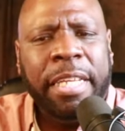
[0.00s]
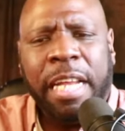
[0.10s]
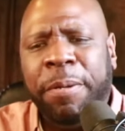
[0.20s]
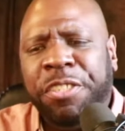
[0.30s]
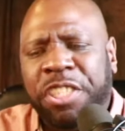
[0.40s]

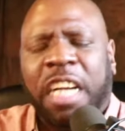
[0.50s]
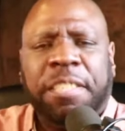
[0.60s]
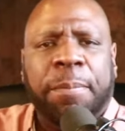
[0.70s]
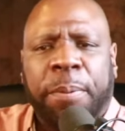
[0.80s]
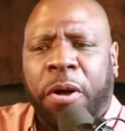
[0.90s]
Now we
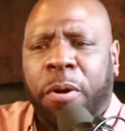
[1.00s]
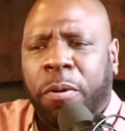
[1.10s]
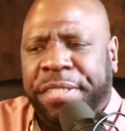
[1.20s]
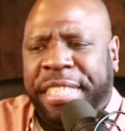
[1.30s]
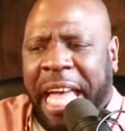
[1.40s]

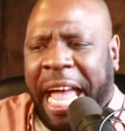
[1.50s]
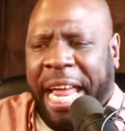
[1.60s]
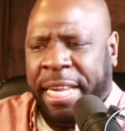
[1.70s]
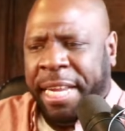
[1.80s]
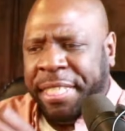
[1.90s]
juxtapose
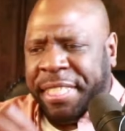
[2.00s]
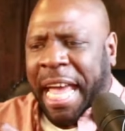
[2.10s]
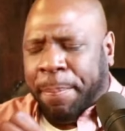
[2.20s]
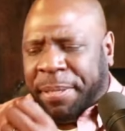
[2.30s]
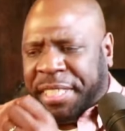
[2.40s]
that
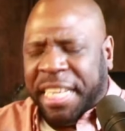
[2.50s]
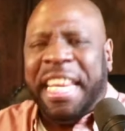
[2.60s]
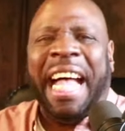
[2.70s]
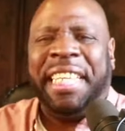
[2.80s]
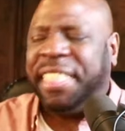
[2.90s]
type of
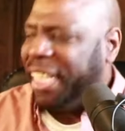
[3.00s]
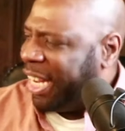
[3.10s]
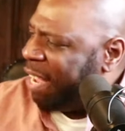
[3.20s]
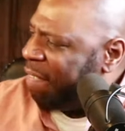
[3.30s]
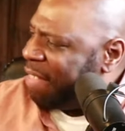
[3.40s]

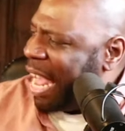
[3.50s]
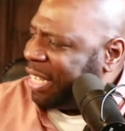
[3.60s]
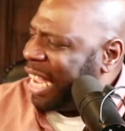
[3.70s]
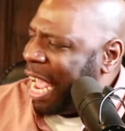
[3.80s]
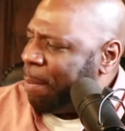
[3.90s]
tenacity,
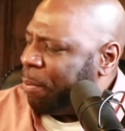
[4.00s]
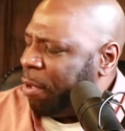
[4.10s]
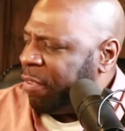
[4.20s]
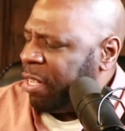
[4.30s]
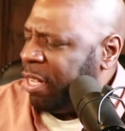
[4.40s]
that type
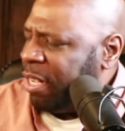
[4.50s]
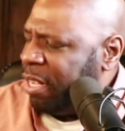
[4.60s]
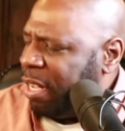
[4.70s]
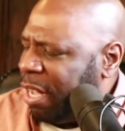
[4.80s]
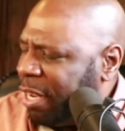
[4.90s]
of
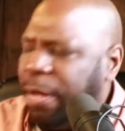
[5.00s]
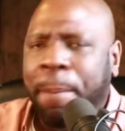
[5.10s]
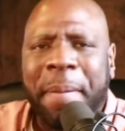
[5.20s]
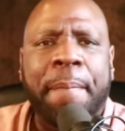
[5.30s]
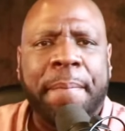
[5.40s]
uh,
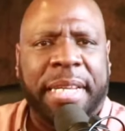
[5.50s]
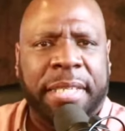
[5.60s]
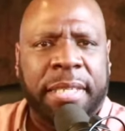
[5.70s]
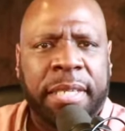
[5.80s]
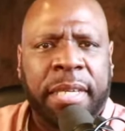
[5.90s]
commitment
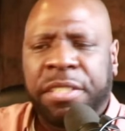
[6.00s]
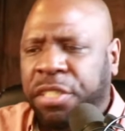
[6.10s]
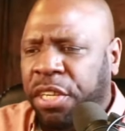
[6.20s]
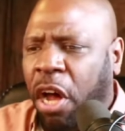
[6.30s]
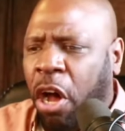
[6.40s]

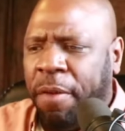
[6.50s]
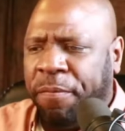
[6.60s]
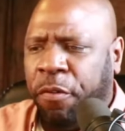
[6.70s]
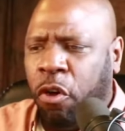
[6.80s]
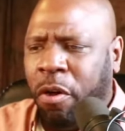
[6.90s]
to the art
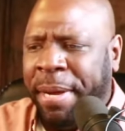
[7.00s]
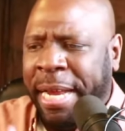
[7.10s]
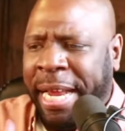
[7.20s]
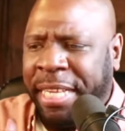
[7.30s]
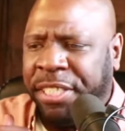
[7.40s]
form
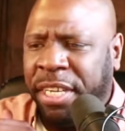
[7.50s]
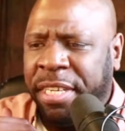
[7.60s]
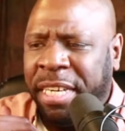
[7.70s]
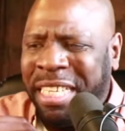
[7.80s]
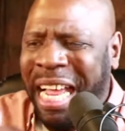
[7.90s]
and
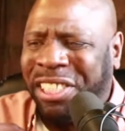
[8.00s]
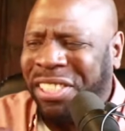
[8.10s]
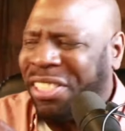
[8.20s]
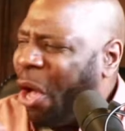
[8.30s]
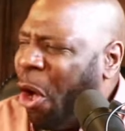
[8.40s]
to not
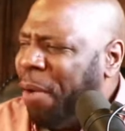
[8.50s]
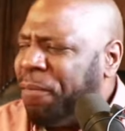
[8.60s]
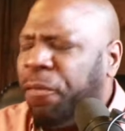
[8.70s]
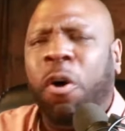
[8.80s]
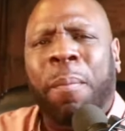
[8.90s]
just the art
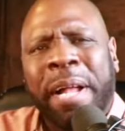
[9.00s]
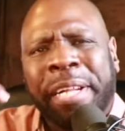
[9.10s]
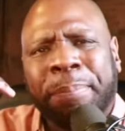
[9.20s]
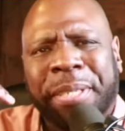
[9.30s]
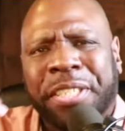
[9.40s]
form,
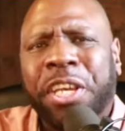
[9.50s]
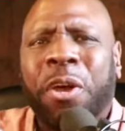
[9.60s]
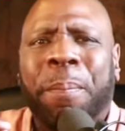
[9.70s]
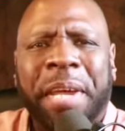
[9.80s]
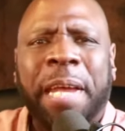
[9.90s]
but to
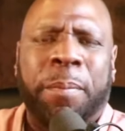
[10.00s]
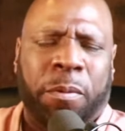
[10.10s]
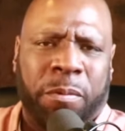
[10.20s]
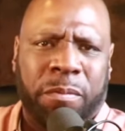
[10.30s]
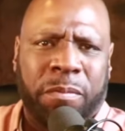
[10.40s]
your people